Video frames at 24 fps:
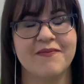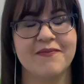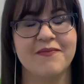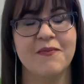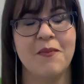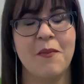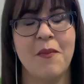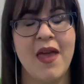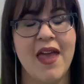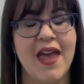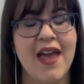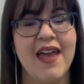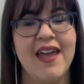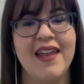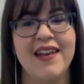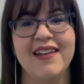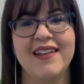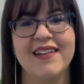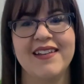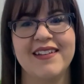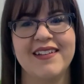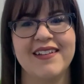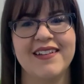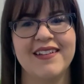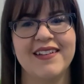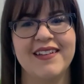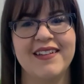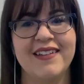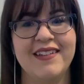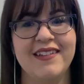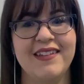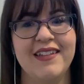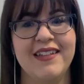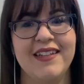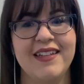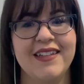Man,
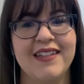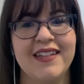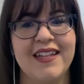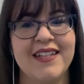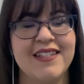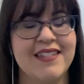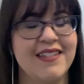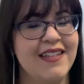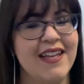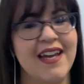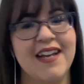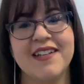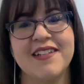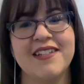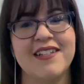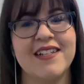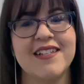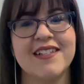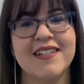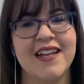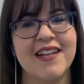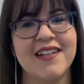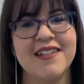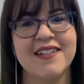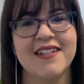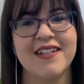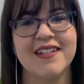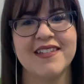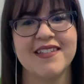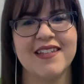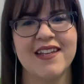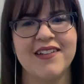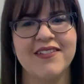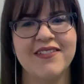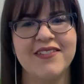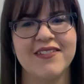isn't that a success in
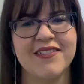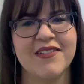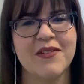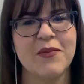itself?